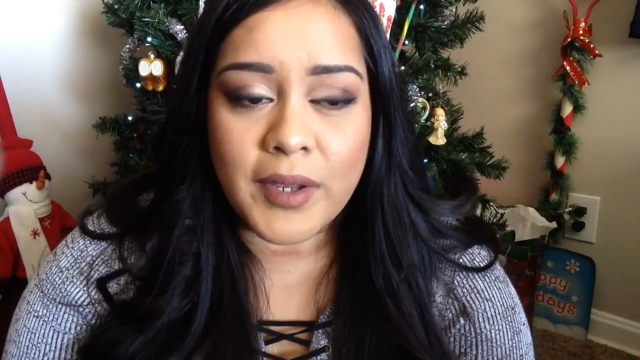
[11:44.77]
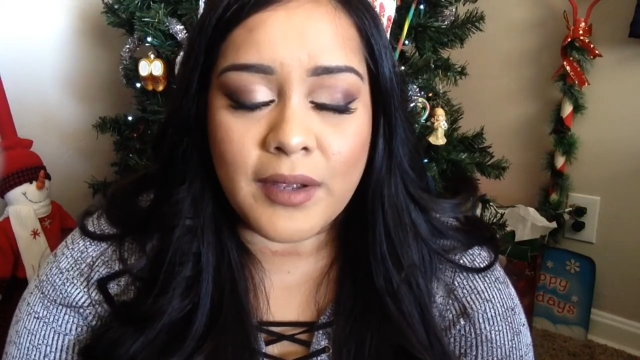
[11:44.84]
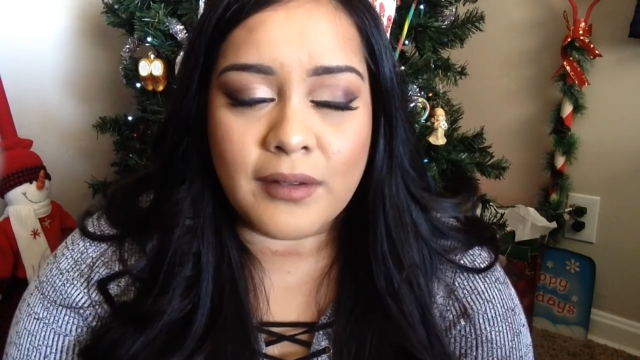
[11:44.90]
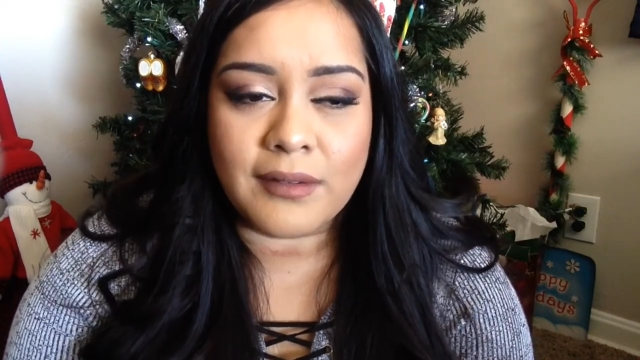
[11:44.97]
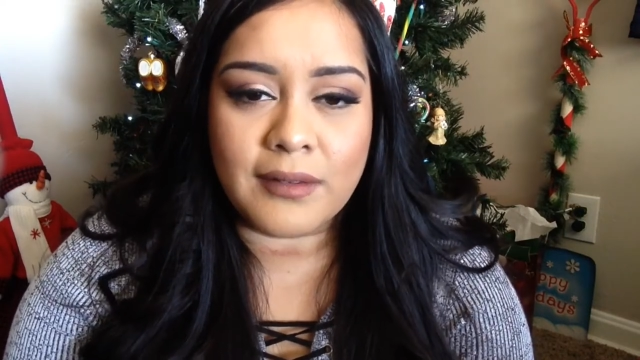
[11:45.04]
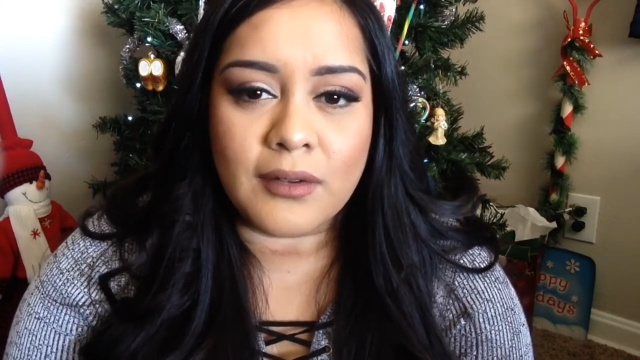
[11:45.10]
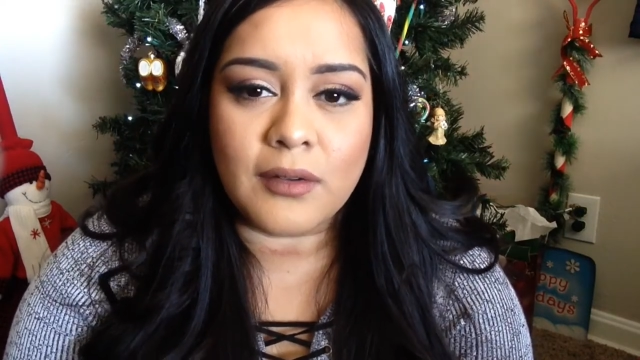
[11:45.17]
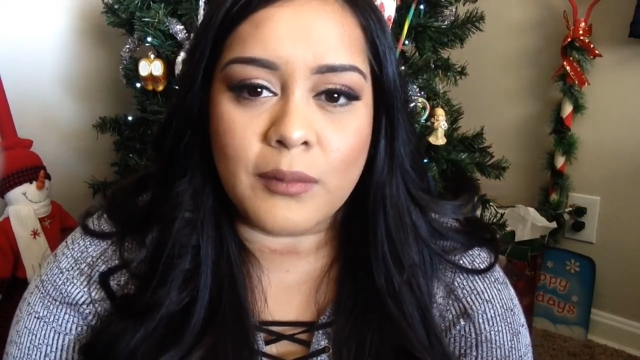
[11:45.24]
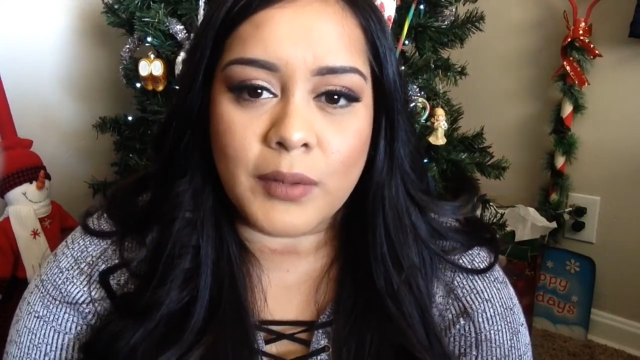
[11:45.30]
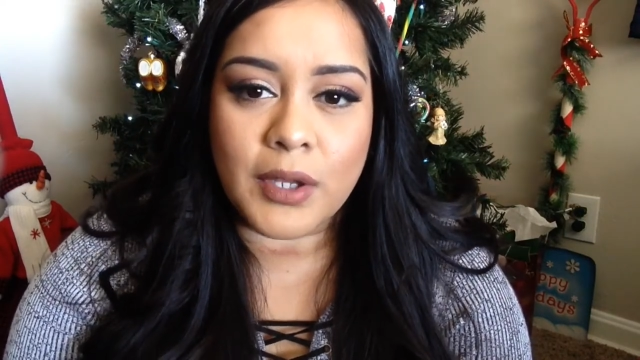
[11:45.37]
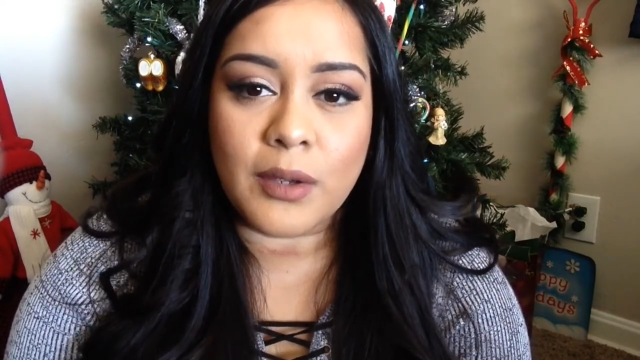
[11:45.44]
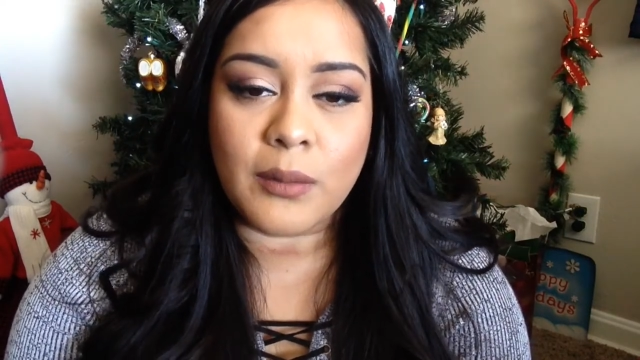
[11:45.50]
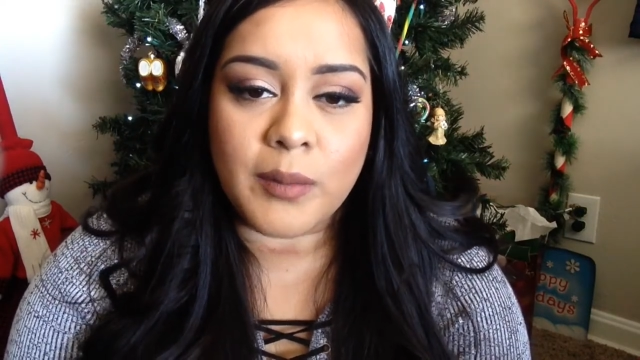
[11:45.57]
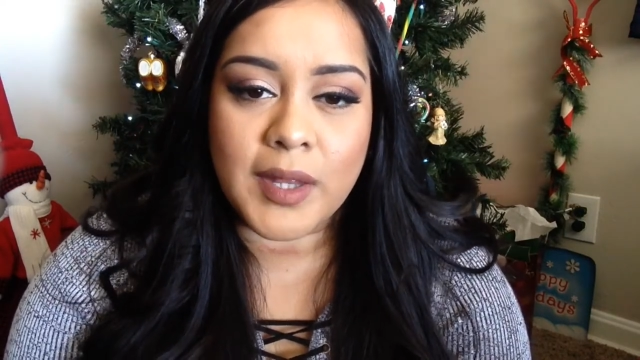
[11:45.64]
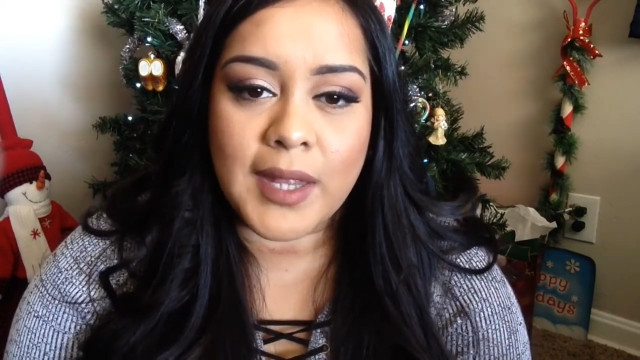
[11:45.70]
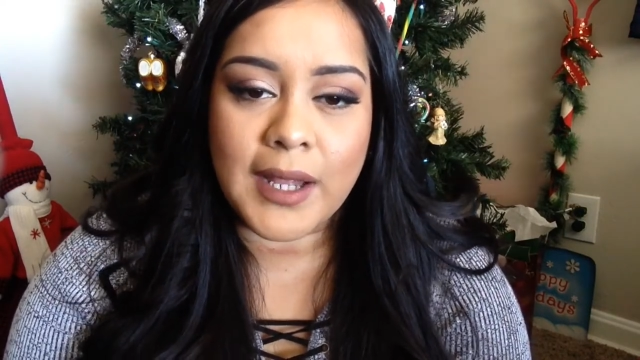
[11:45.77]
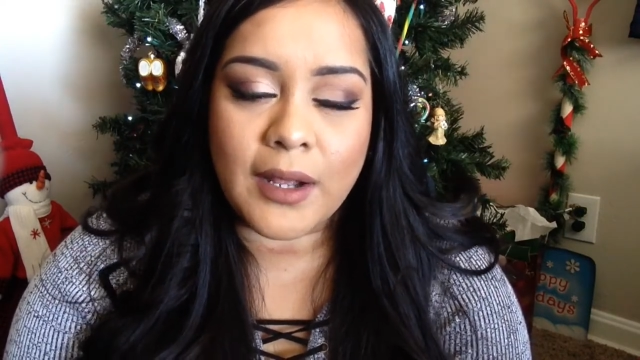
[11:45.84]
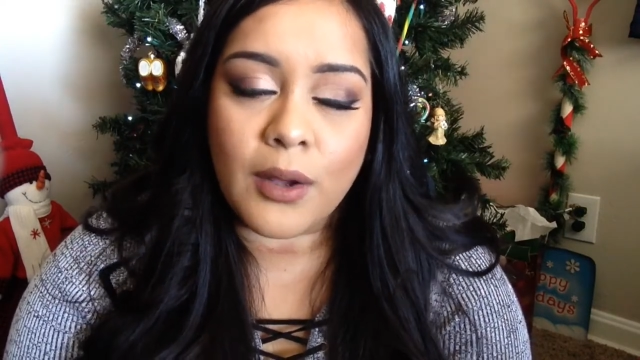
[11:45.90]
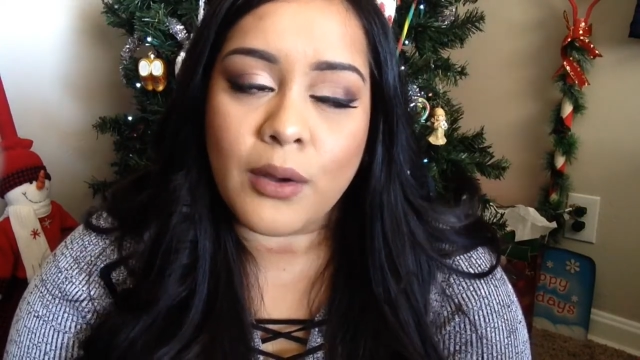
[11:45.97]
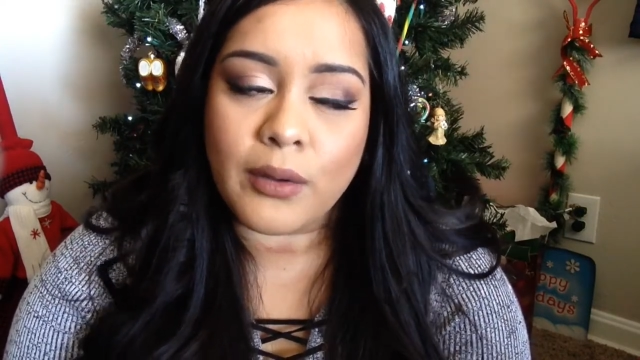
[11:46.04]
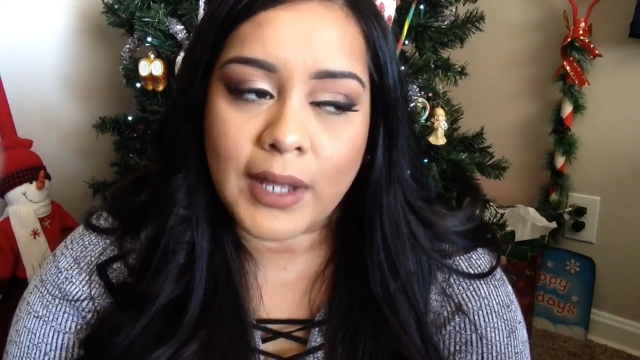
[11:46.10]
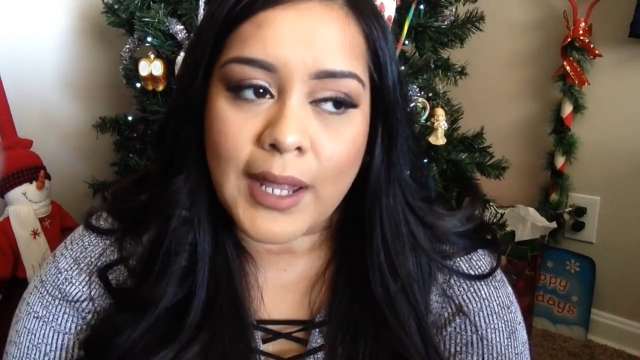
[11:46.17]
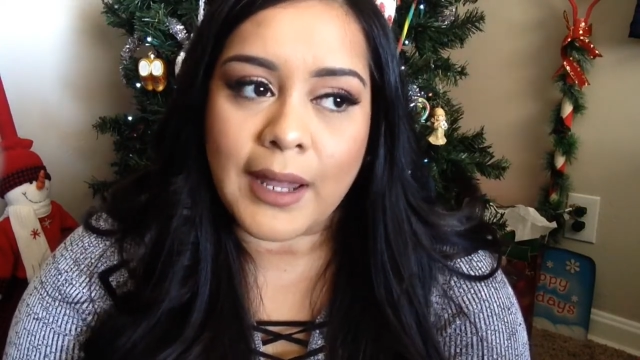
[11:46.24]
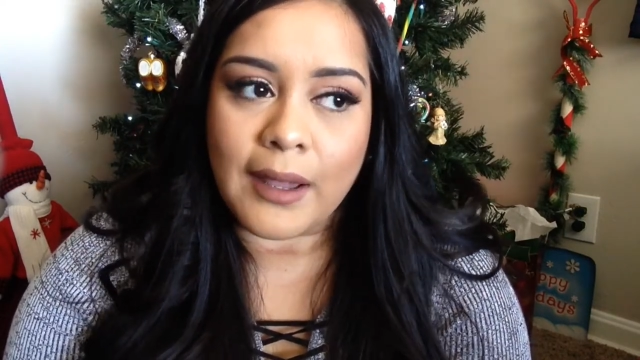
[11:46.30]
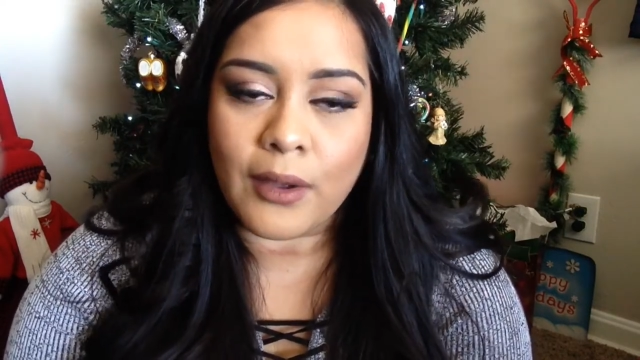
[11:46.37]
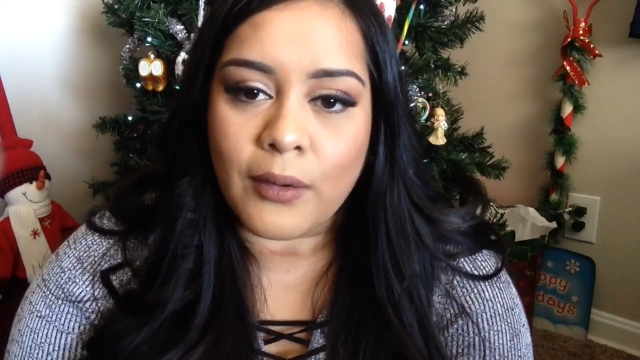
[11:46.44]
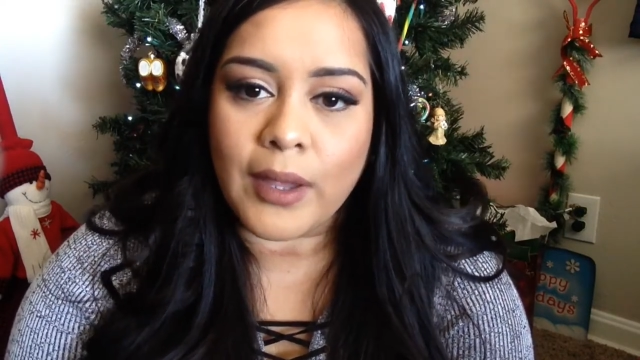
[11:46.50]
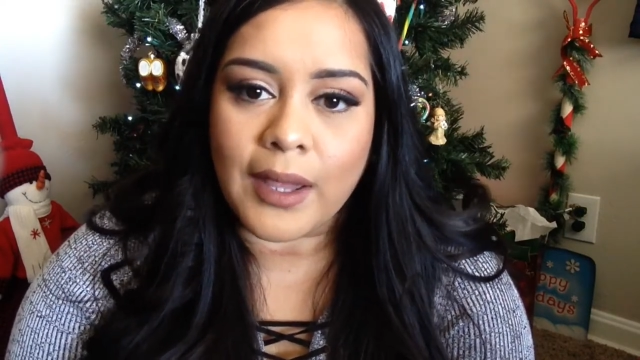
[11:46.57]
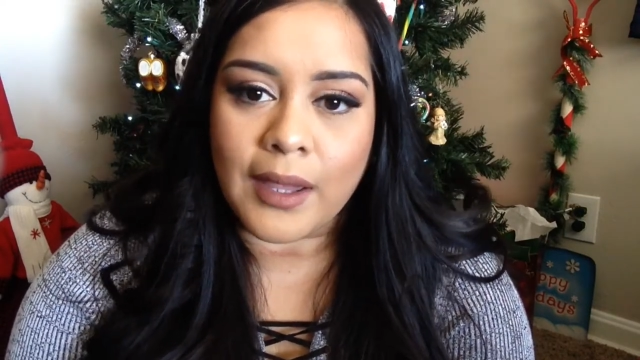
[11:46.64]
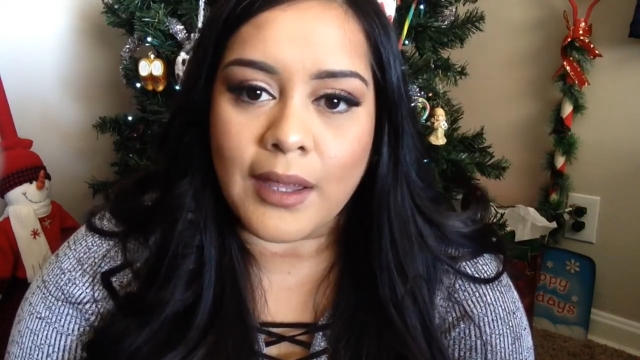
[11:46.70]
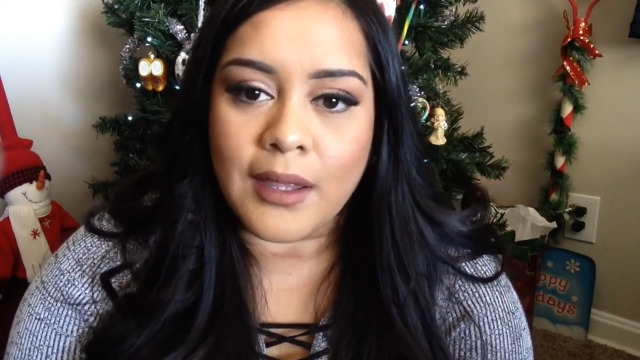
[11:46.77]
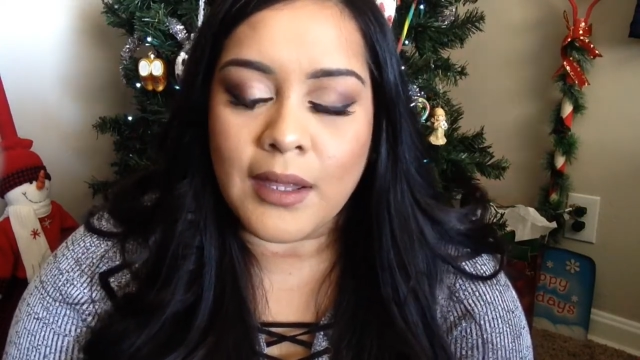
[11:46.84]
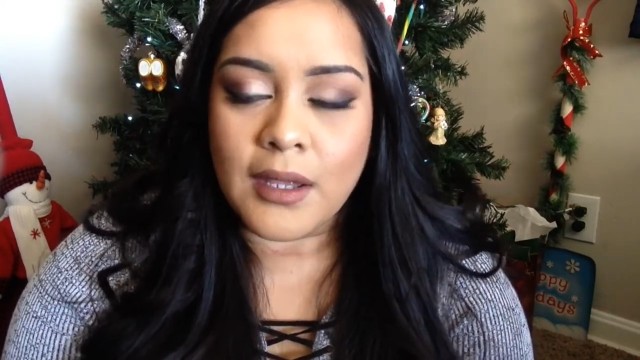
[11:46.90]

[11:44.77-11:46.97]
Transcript: He'll be like, okay, okay.